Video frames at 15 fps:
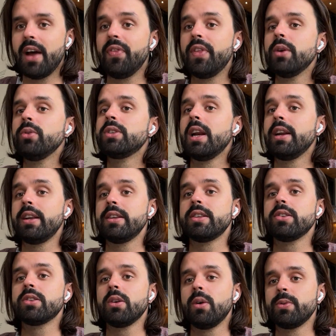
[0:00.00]
at the utilities
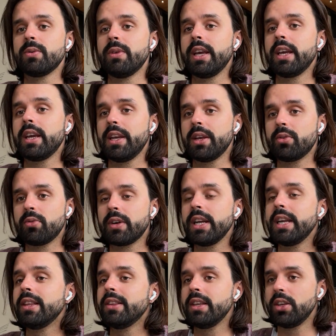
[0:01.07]
and software
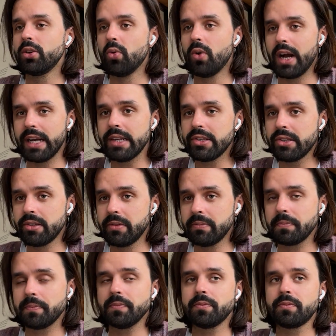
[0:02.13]
category in the US.
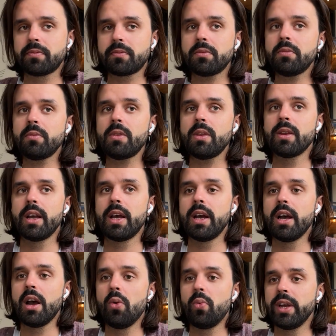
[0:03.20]

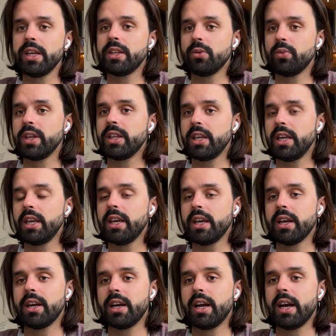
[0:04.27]
With
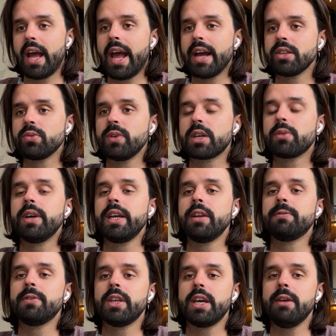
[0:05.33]
the ads we
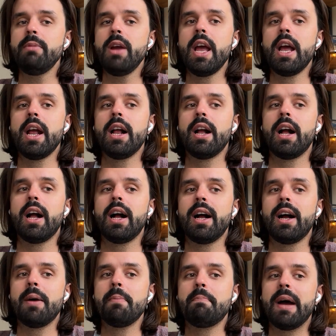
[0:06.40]
created for them.
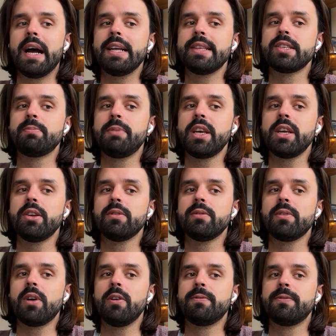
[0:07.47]
But speaking
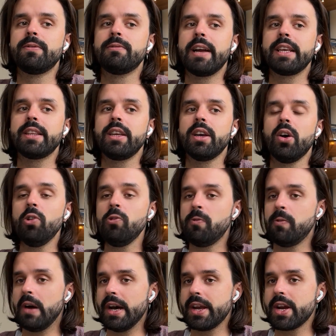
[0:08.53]
of like the whole
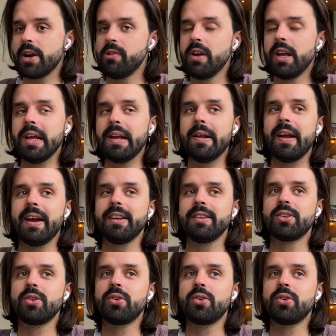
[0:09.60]
funnel, it